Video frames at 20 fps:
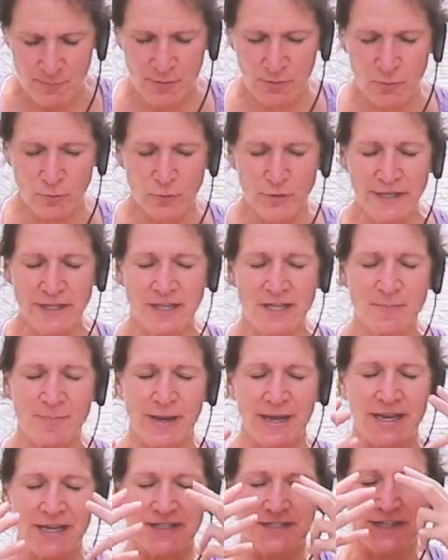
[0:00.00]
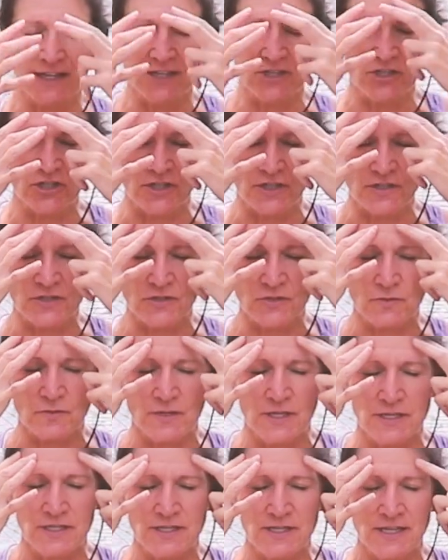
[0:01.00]
But really pay attention to
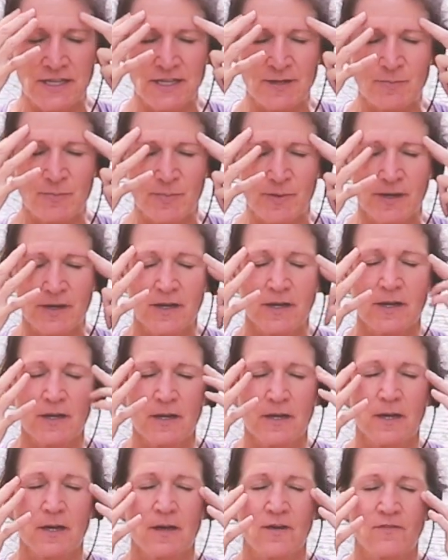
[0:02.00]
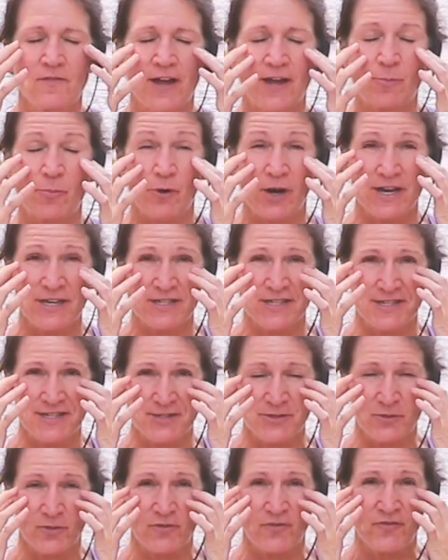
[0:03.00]
the deep
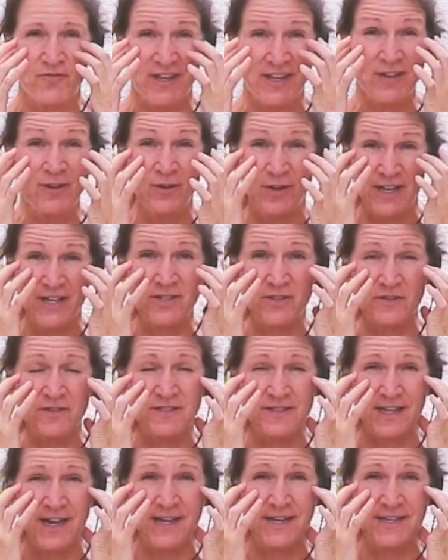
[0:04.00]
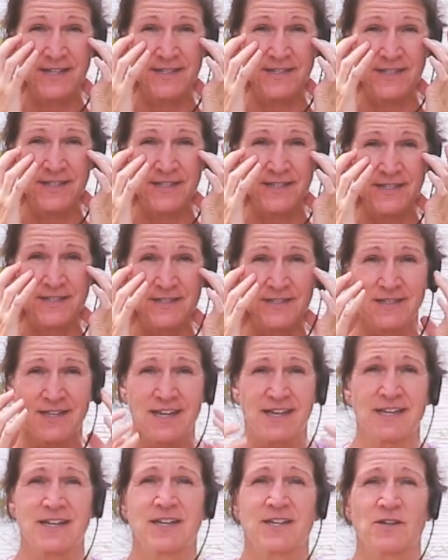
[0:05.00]
vibrations you'll feel in your sinuses
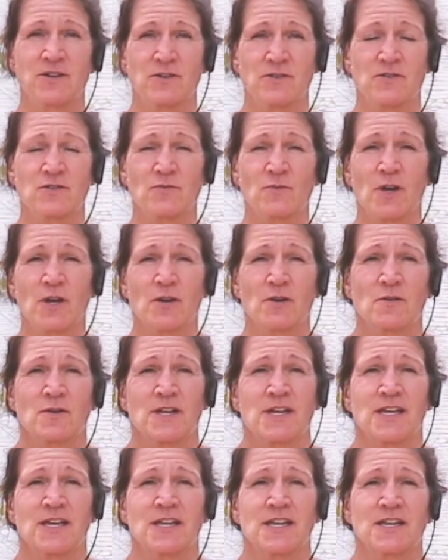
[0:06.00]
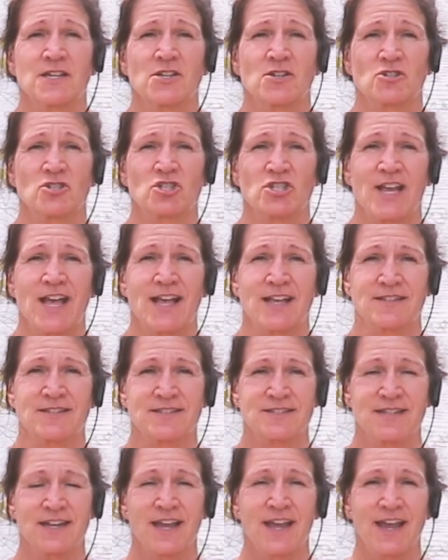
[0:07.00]
and in your throat and in your
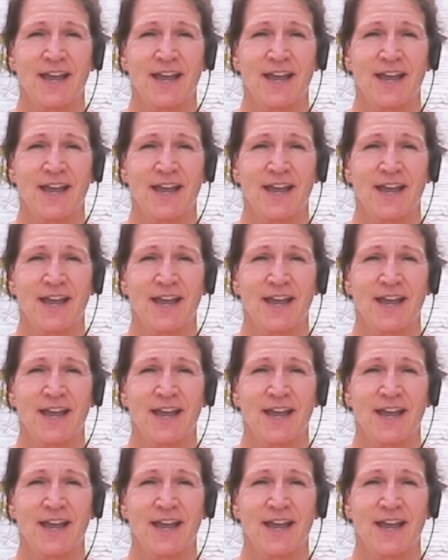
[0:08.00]
chest.